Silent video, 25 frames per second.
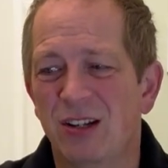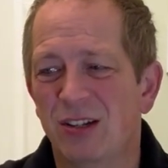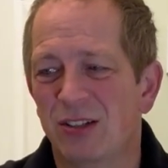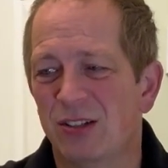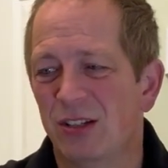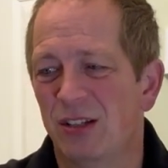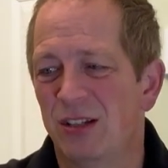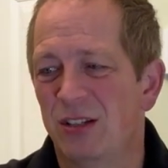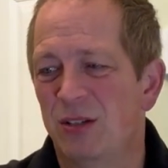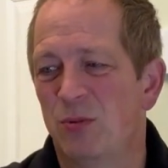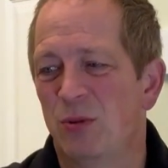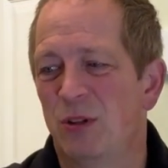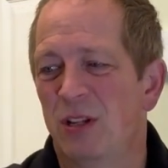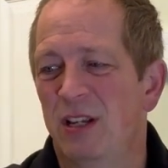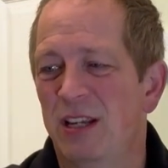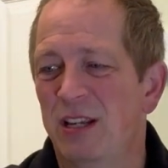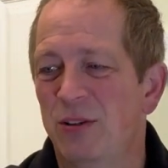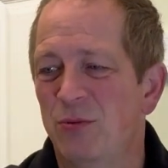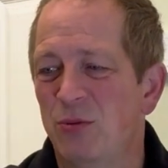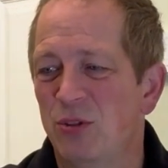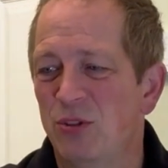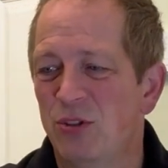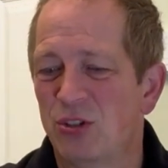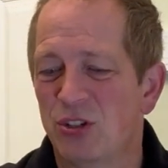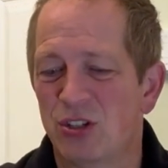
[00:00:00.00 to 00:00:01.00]
So this one here
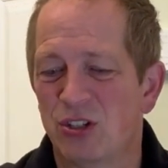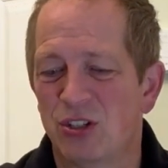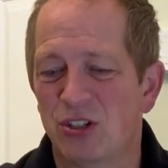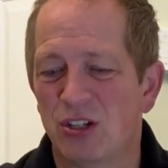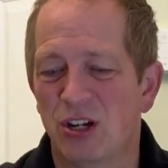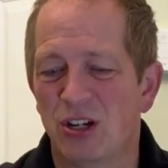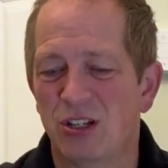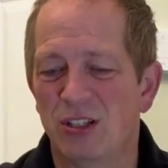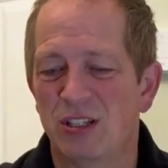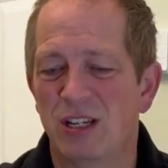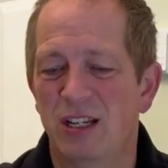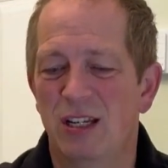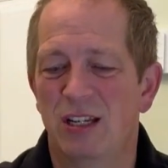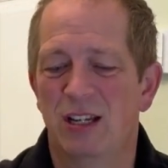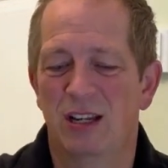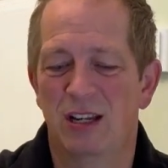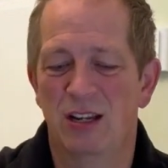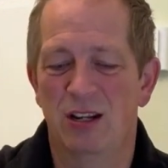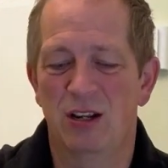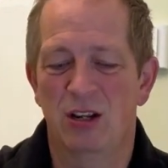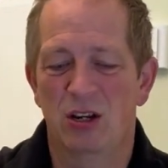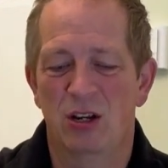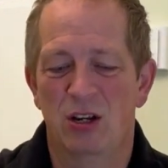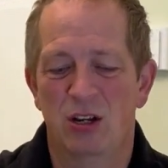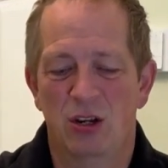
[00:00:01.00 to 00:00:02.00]
we just started.
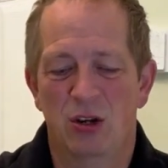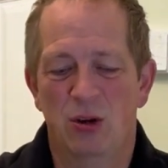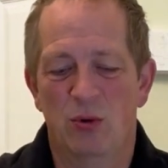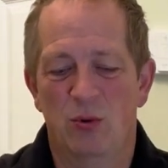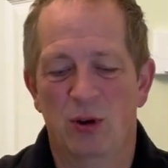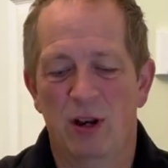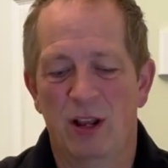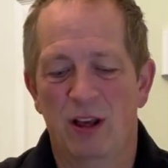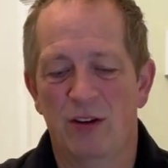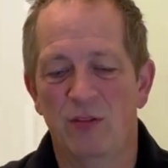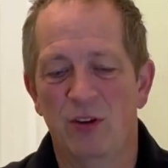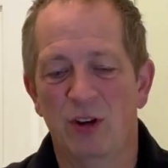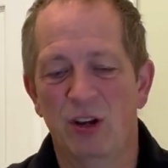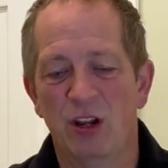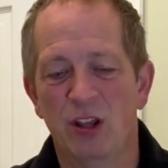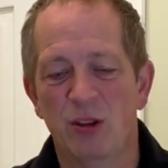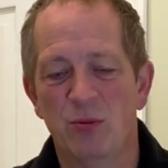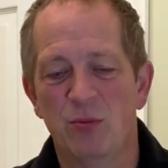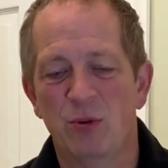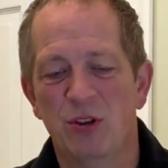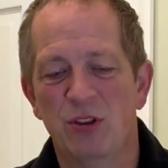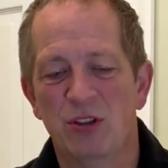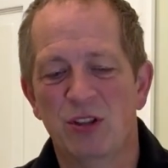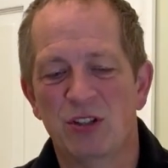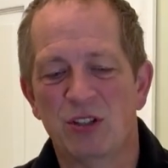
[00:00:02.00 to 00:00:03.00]
We'll have another
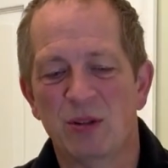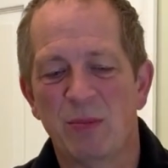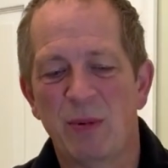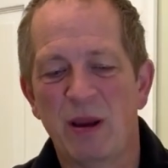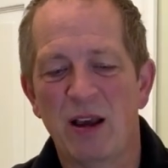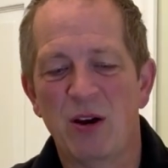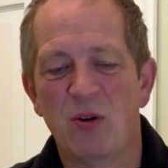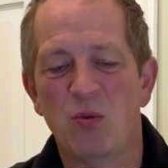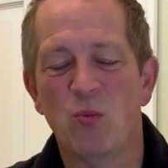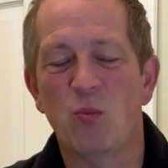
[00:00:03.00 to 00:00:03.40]
one that's about a